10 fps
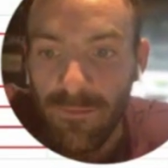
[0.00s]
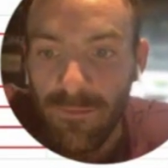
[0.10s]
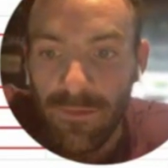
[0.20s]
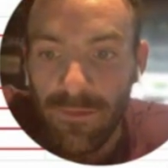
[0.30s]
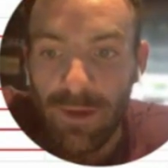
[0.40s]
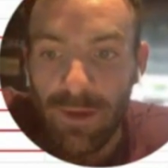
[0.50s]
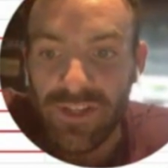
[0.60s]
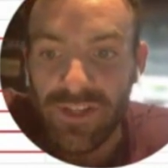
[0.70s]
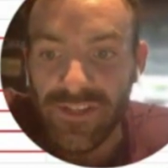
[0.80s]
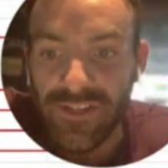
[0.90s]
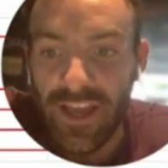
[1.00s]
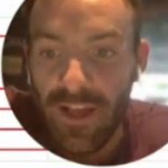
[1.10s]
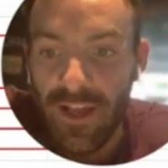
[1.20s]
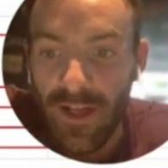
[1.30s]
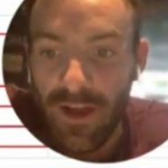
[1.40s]
reps in each set,
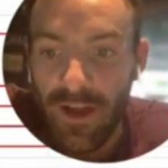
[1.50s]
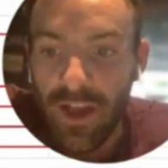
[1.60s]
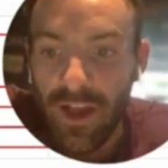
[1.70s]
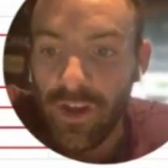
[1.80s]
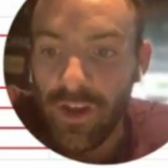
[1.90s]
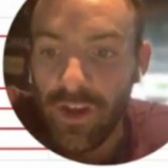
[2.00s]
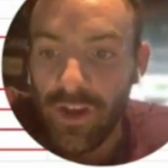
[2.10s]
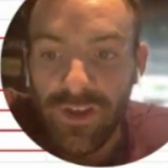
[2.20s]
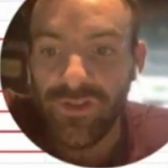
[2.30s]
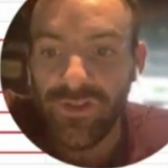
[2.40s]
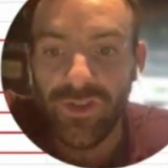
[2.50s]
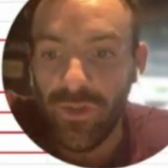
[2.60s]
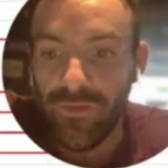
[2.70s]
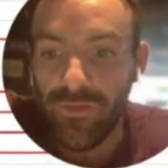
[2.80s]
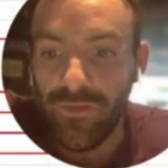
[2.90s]
I can only choose 2
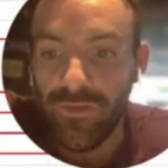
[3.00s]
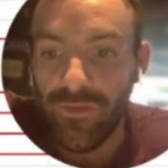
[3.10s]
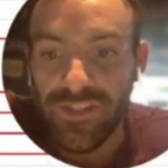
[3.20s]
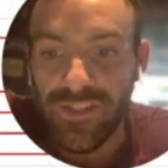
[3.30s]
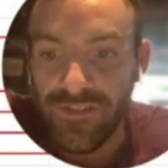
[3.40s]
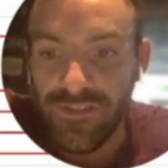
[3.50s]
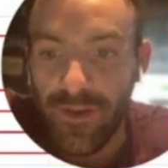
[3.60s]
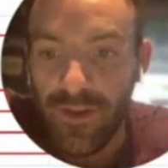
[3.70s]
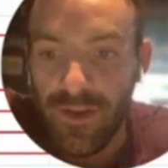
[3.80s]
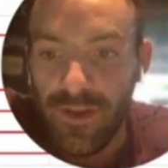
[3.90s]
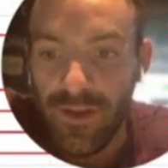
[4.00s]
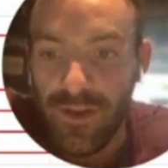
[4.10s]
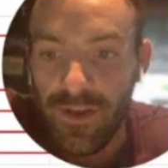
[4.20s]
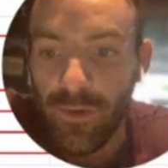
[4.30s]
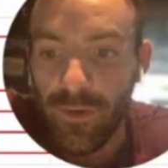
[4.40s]
or 3 sets.
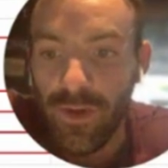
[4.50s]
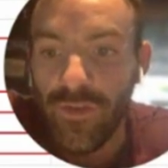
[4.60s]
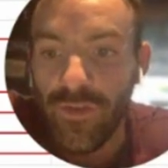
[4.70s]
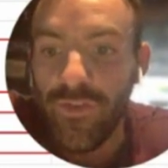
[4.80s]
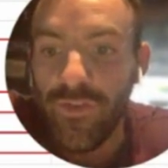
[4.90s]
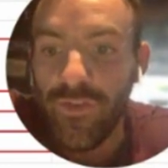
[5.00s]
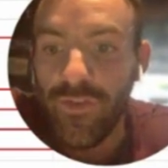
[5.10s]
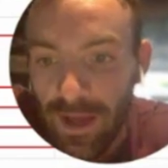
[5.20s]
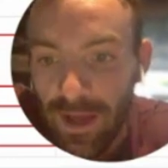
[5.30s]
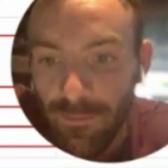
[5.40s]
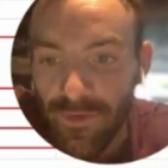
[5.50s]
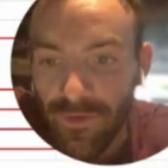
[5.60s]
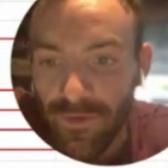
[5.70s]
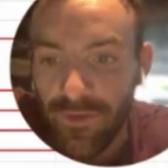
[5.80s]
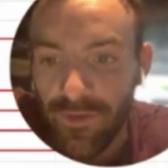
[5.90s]
Say I want to do 2
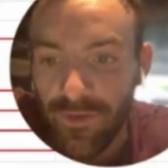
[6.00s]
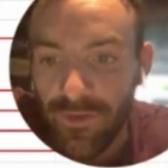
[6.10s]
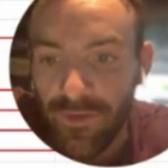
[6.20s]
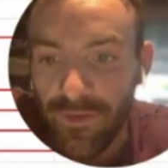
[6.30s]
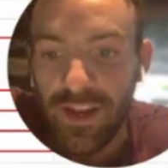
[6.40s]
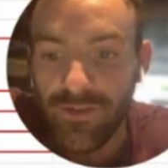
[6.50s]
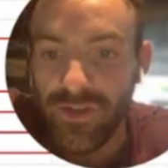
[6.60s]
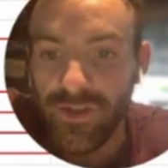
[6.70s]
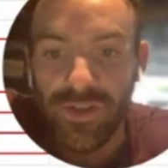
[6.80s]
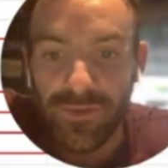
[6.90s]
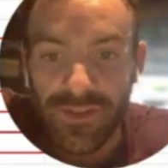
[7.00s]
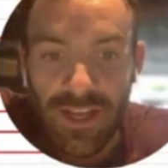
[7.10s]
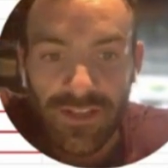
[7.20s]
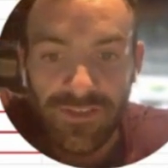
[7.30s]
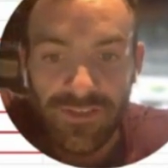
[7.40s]
reps, I can now choose up to
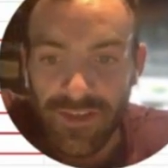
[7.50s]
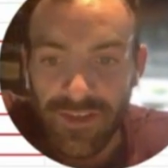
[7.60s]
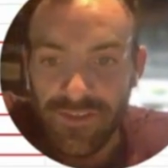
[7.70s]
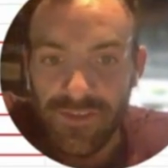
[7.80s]
10 sets.